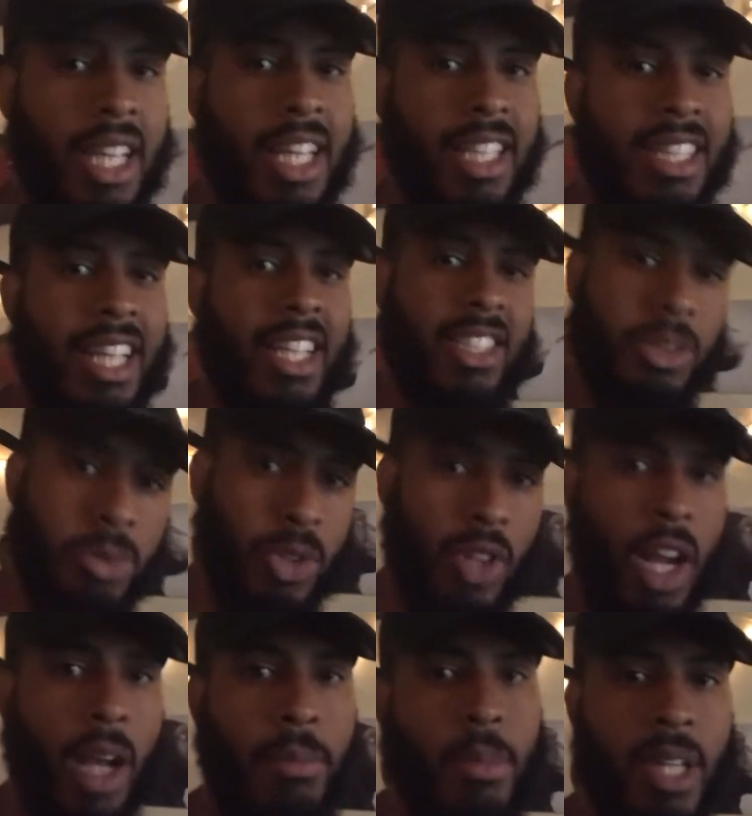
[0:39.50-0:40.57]
Hit that
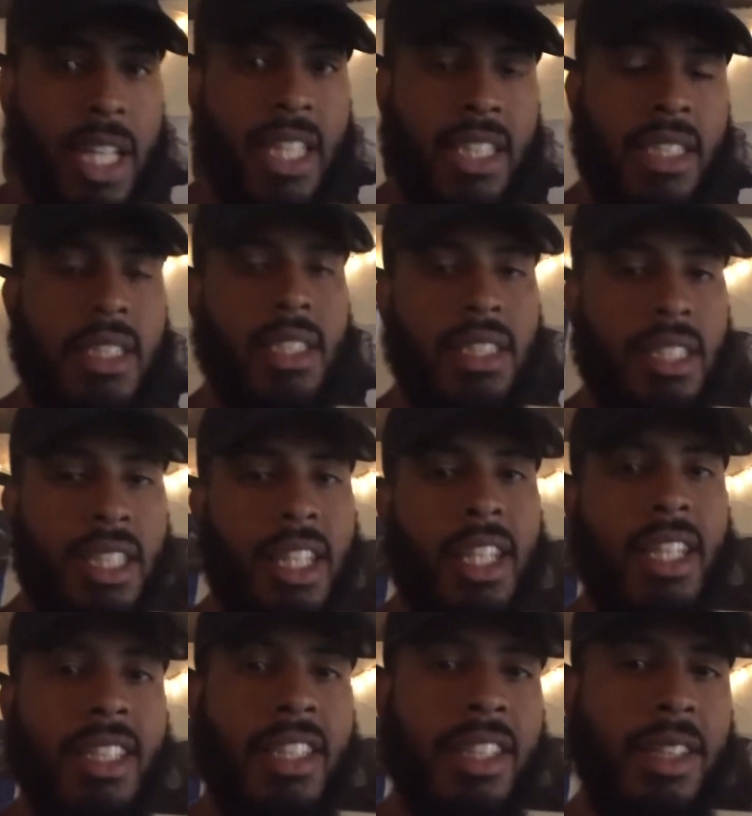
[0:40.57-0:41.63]
subscribe button
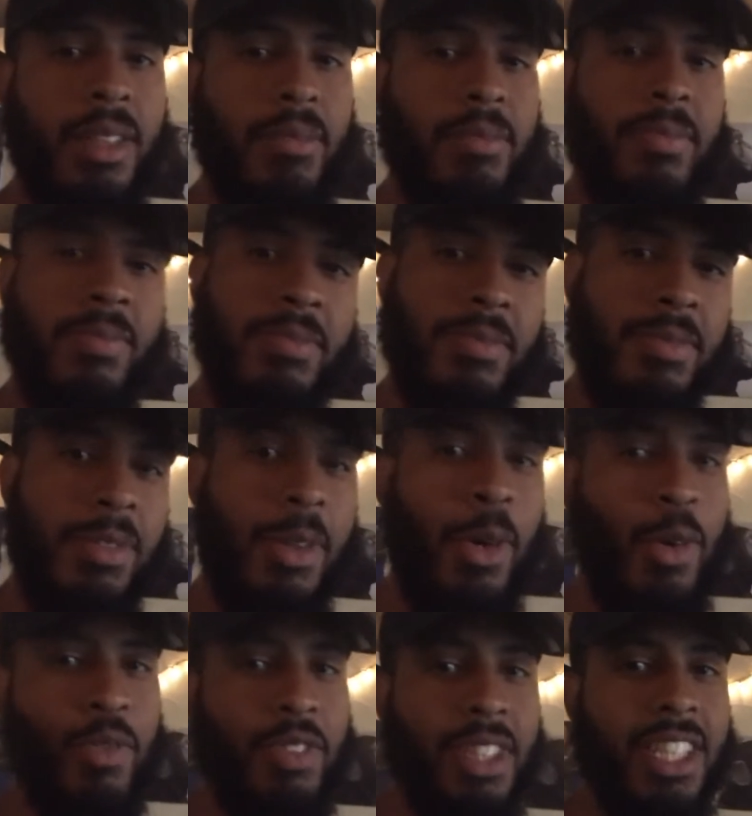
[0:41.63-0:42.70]
and um,
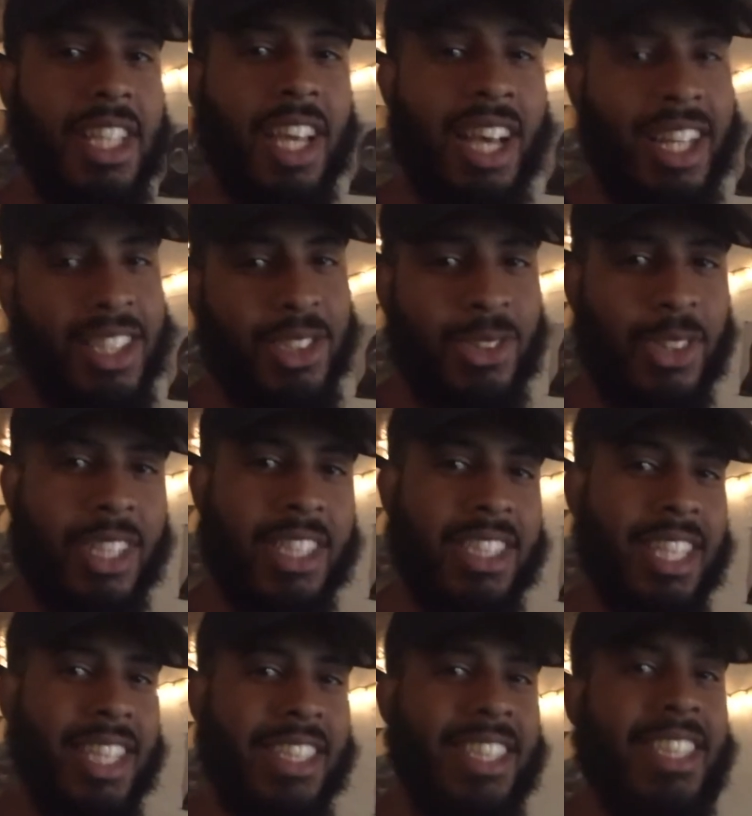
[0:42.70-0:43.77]
hopefully y'all enjoy the
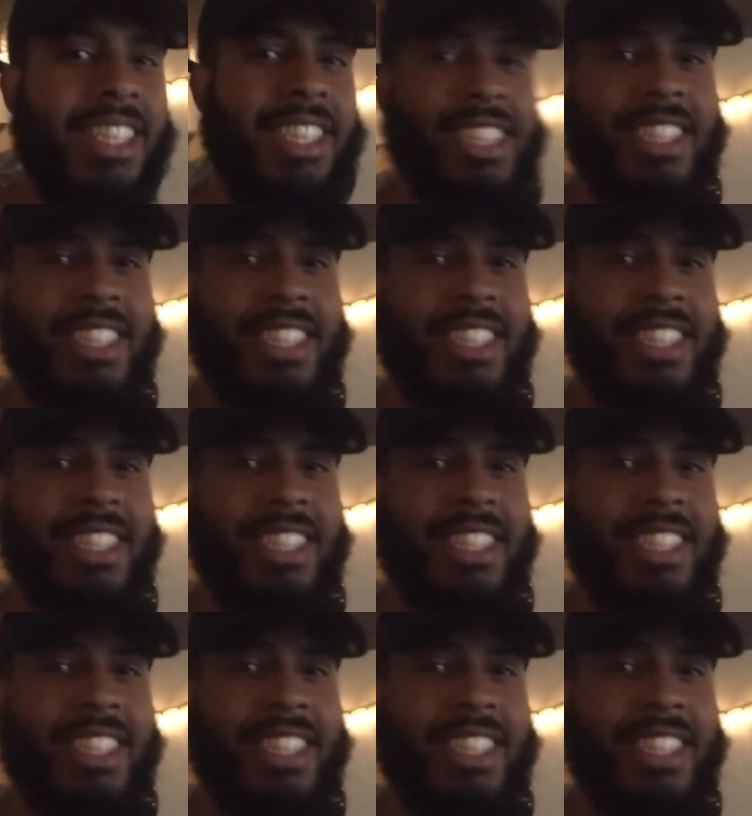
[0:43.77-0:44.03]
session.